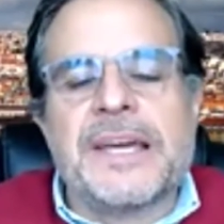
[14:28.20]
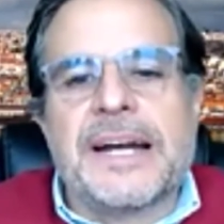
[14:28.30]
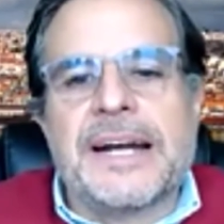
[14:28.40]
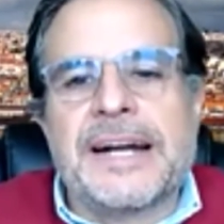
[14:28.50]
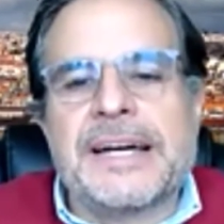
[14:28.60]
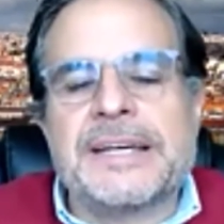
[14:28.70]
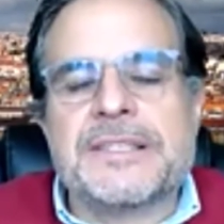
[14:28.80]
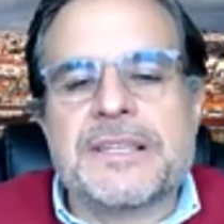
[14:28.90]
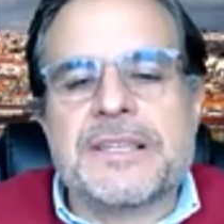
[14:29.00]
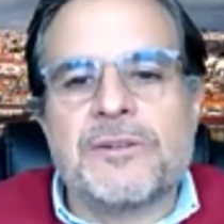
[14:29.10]
Yeah.
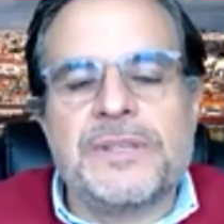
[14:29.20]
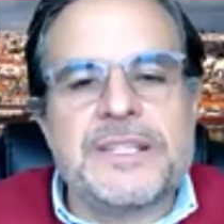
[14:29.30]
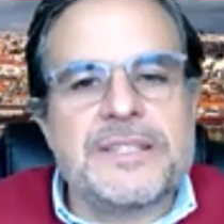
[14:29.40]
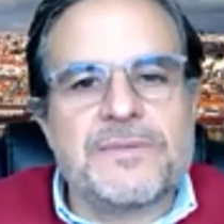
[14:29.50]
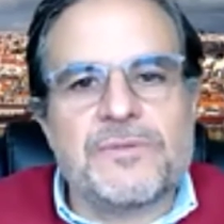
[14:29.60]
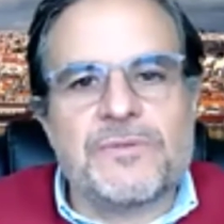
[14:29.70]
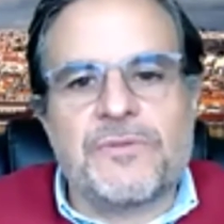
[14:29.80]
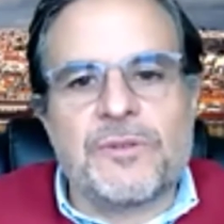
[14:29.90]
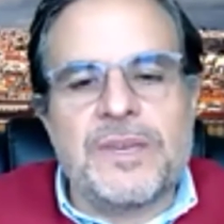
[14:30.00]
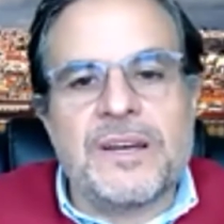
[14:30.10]
So these
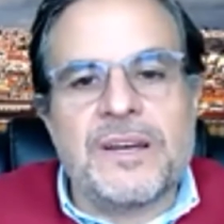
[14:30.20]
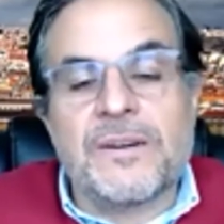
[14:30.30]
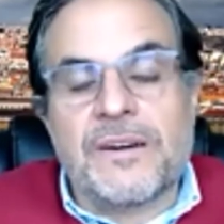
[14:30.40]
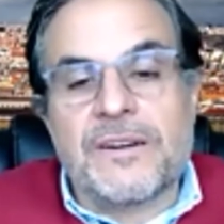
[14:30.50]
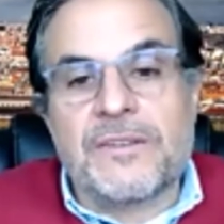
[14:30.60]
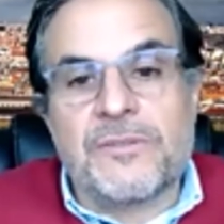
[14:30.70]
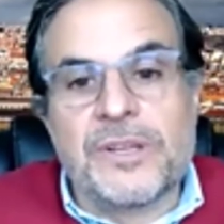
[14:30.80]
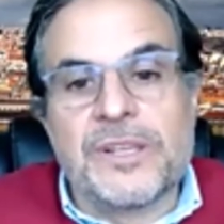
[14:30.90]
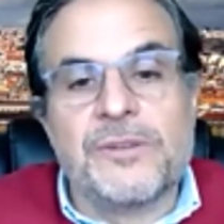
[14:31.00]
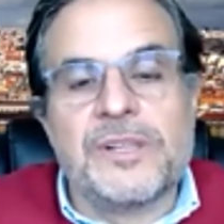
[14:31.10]
for me are
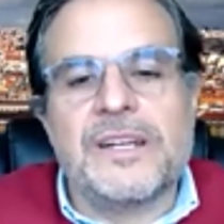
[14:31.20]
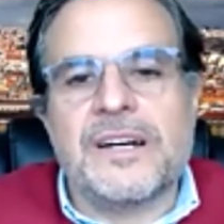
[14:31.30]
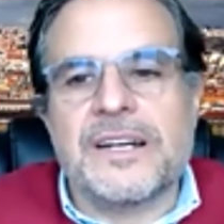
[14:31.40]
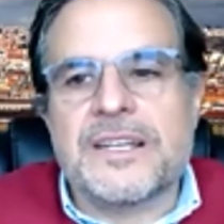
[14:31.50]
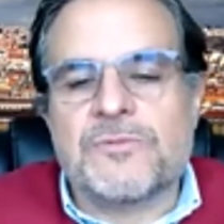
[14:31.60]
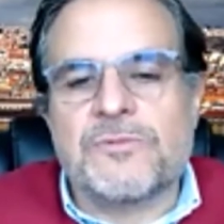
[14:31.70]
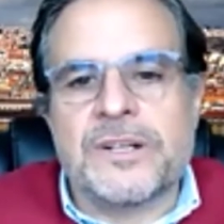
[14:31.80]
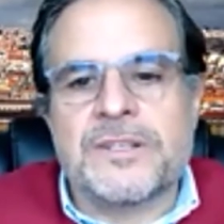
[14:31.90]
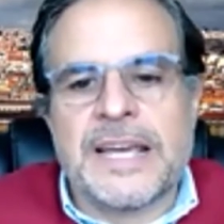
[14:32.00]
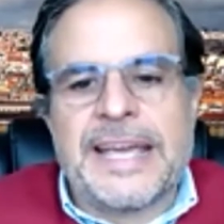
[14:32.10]
really, really nice
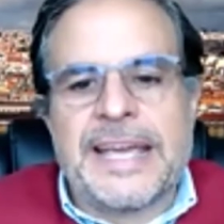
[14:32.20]
ones.